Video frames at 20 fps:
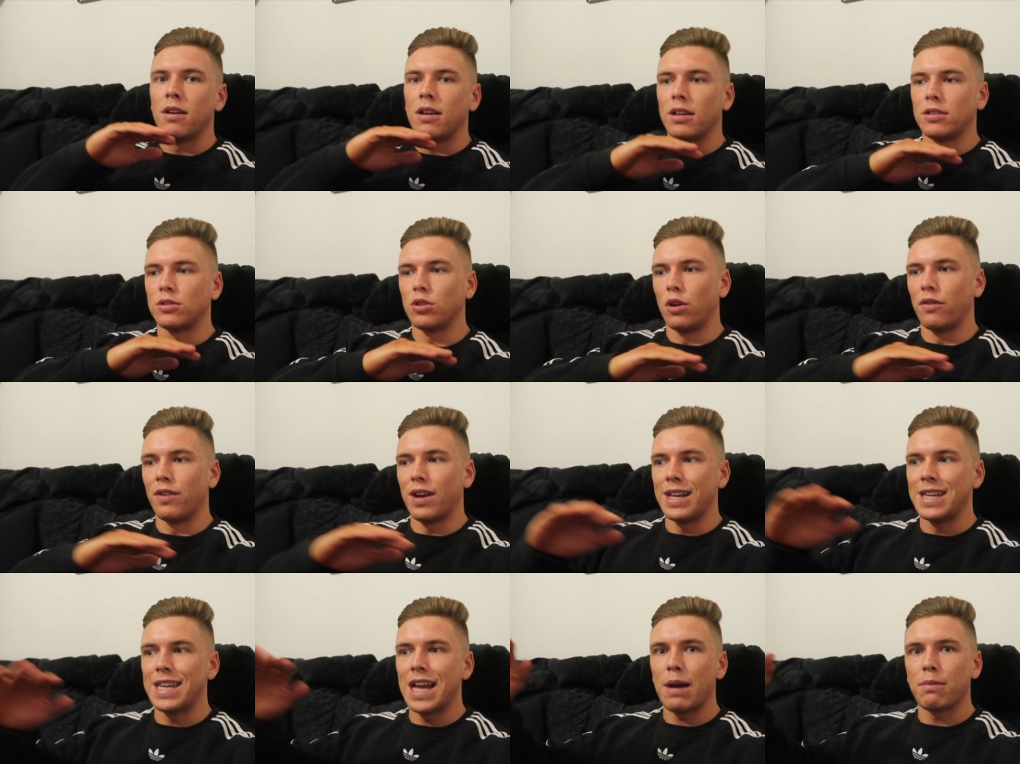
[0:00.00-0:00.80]
sort of
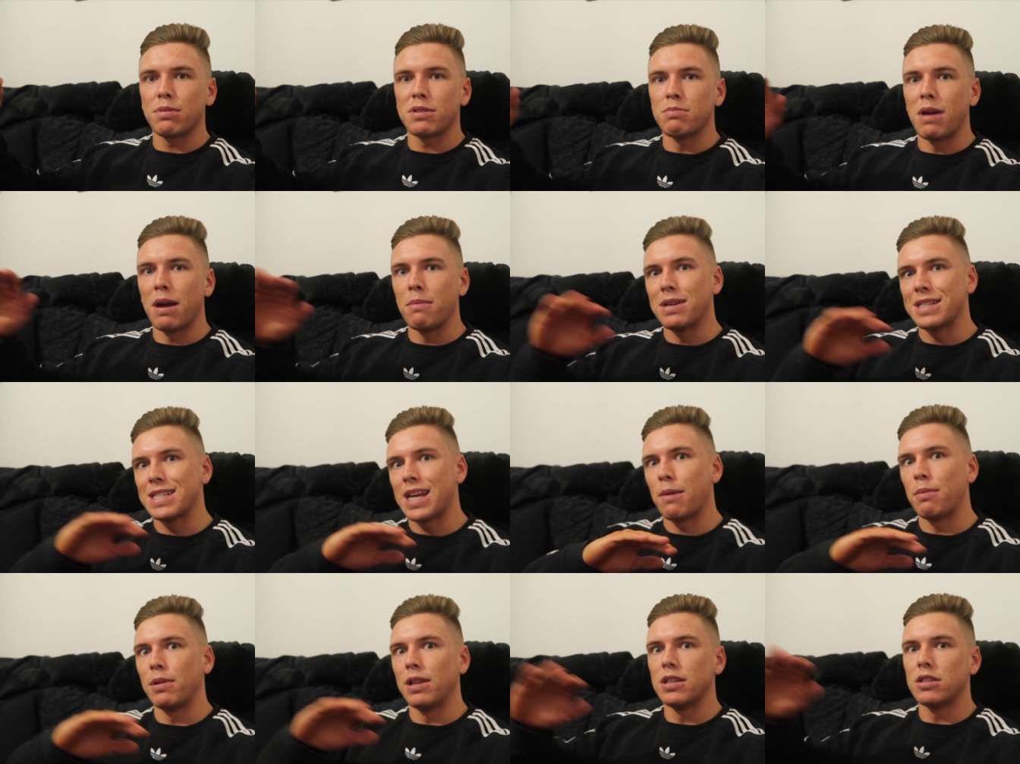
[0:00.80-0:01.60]
adapt my
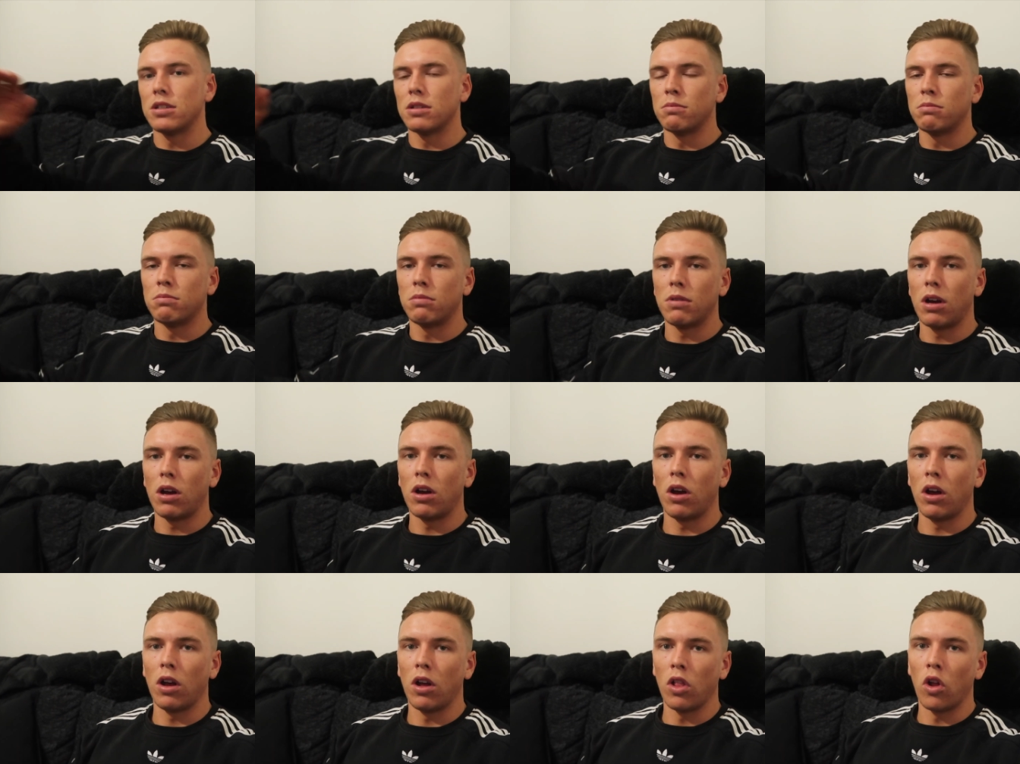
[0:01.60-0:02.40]
metabolism
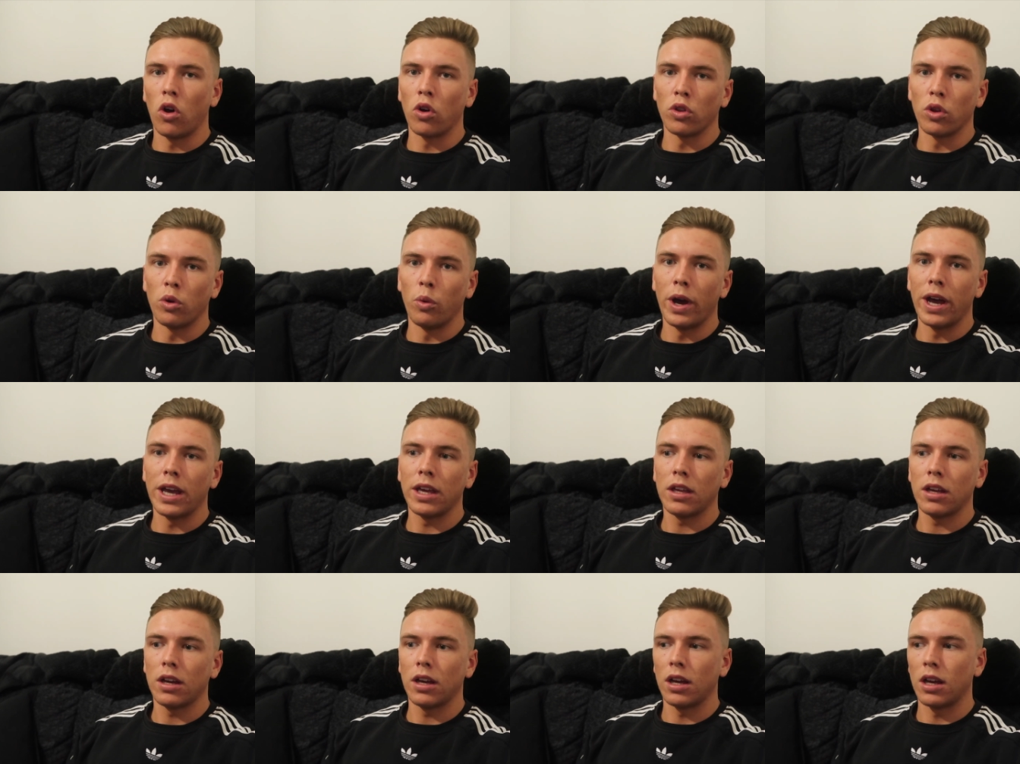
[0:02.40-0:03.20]
along the
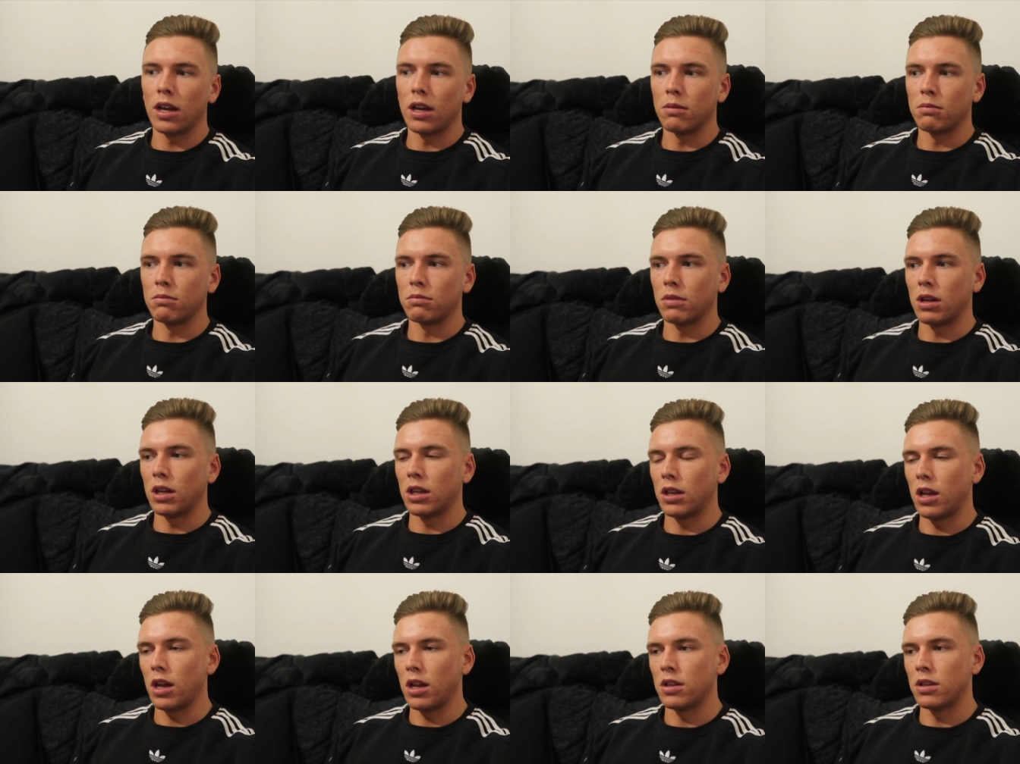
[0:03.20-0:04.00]
way,
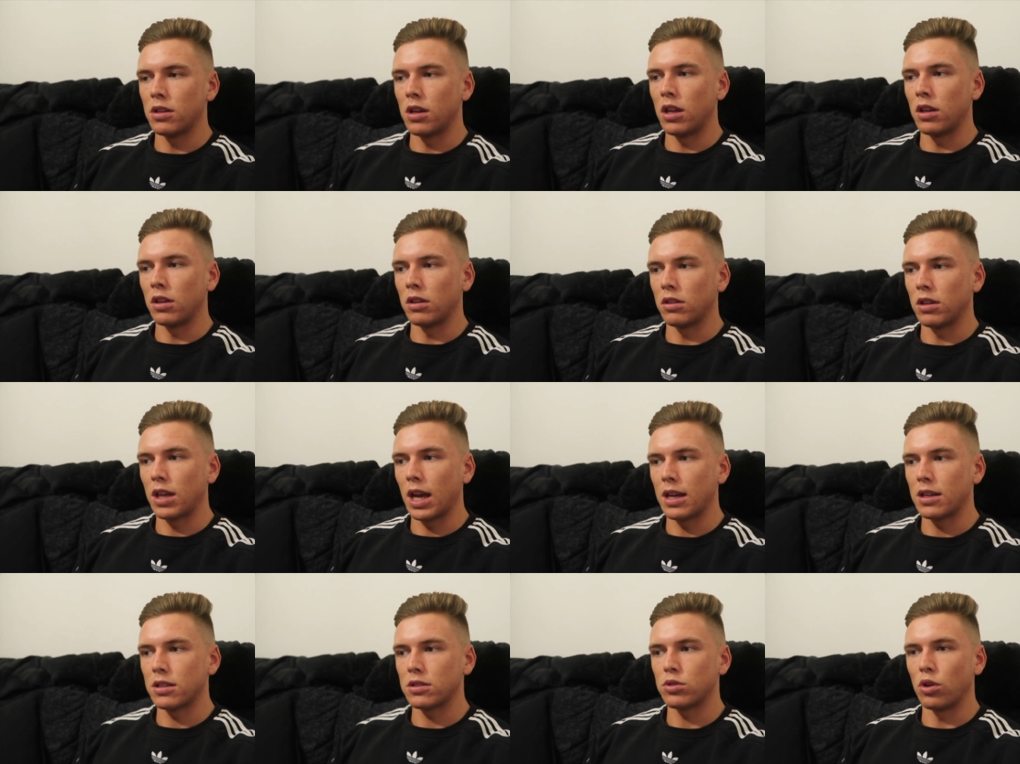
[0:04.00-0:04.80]
and
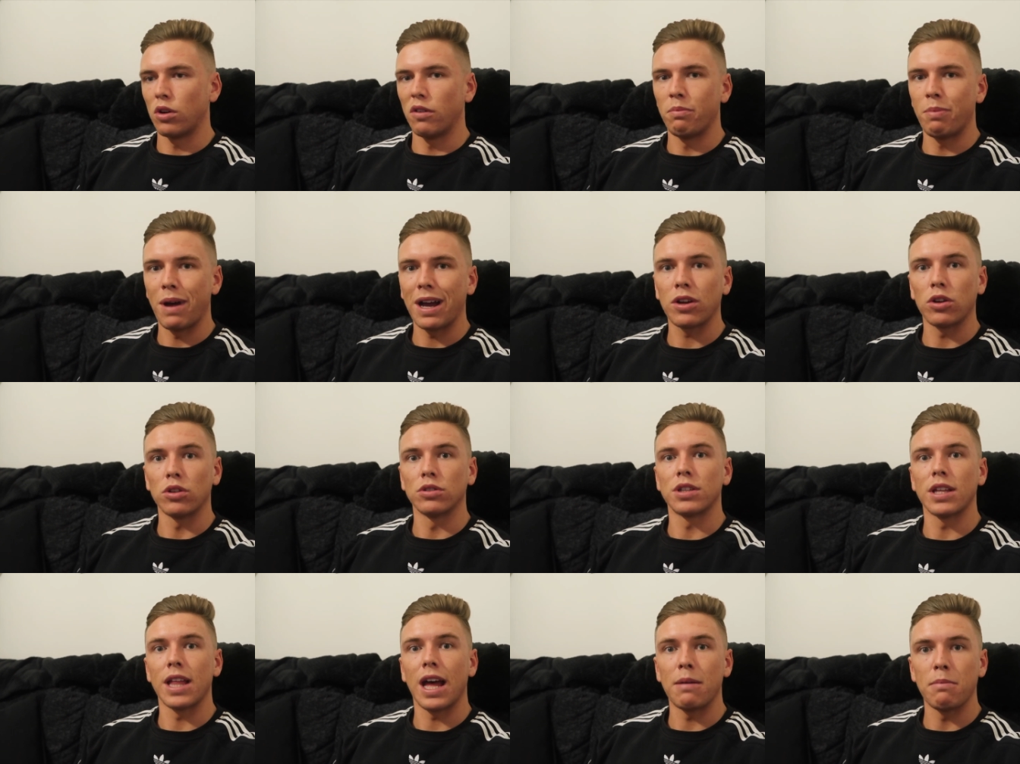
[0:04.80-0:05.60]
get sort of back
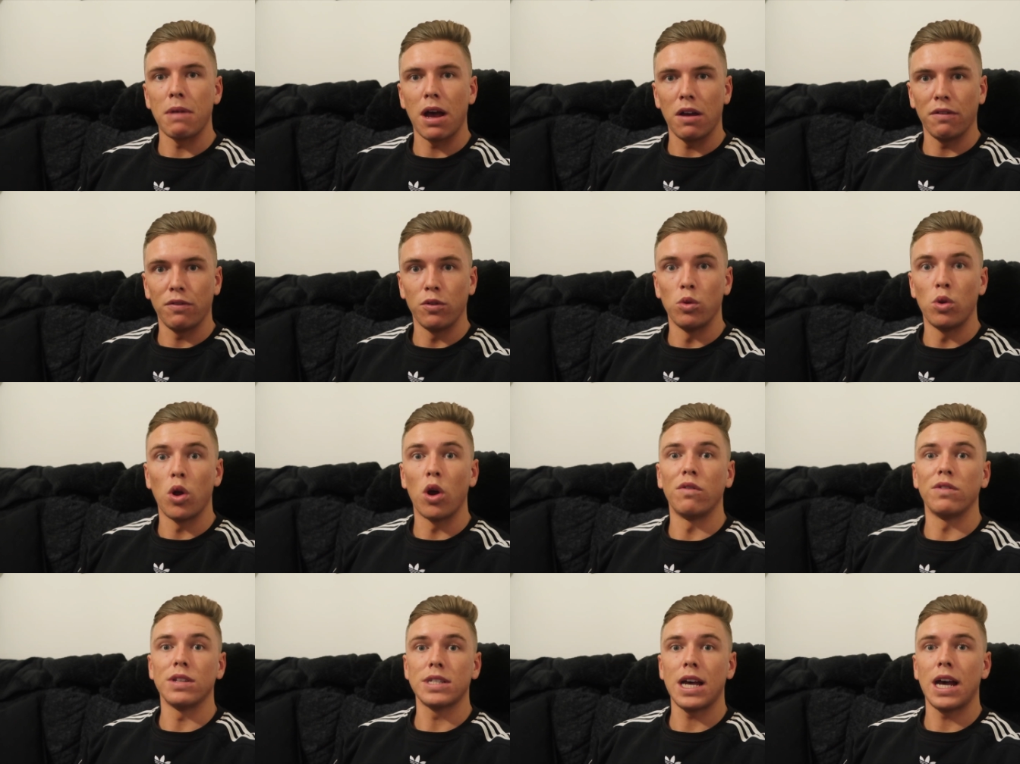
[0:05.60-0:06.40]
onto that amount of food
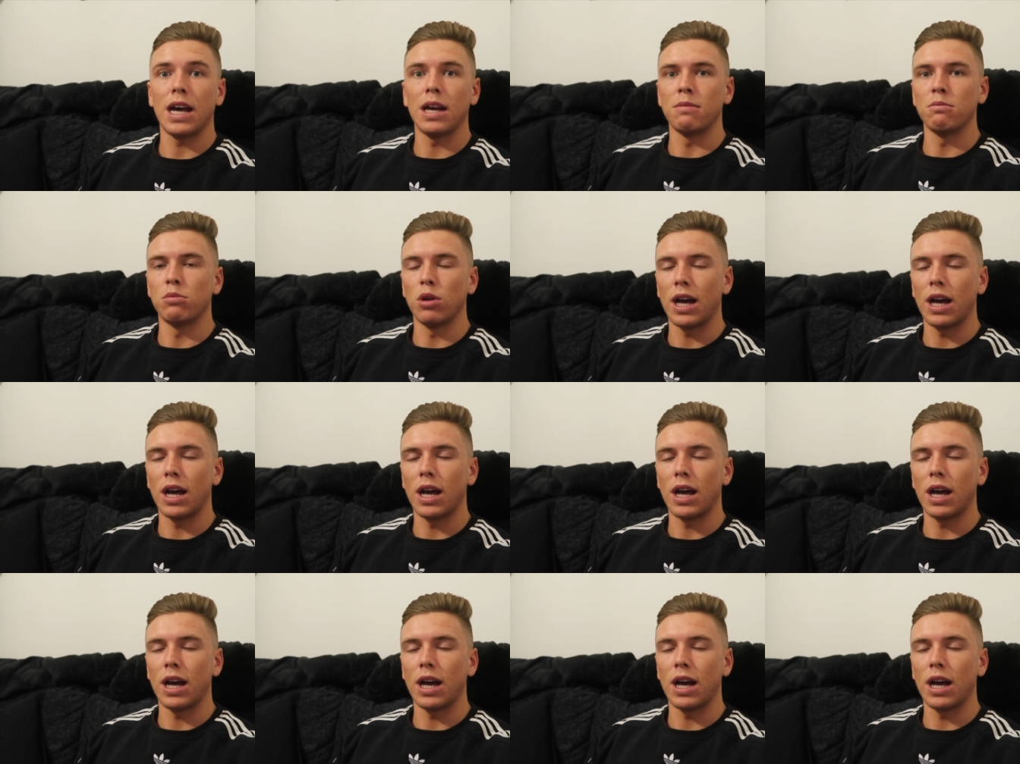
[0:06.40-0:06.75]
over time.